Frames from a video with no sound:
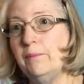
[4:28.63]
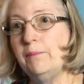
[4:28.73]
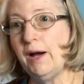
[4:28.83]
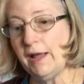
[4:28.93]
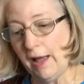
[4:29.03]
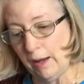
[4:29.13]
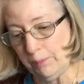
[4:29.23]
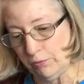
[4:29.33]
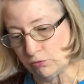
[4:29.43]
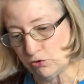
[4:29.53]
My
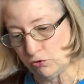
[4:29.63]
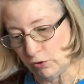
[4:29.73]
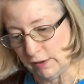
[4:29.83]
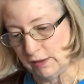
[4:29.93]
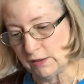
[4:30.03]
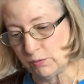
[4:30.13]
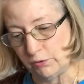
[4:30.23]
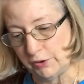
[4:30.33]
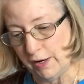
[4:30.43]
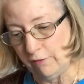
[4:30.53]
apple trees
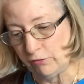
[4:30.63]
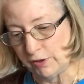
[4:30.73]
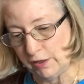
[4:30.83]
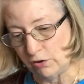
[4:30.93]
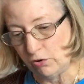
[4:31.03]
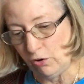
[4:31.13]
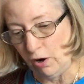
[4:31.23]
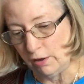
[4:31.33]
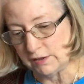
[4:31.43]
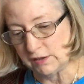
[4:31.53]
will never get
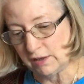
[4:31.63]
across